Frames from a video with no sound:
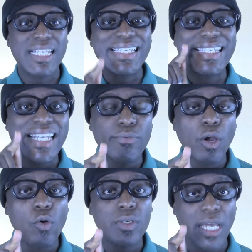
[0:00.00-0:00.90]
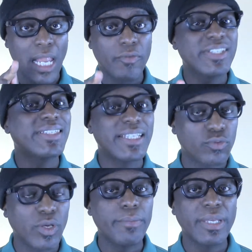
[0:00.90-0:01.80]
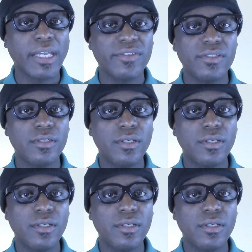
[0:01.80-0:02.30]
Zero tolerance. That's what it means.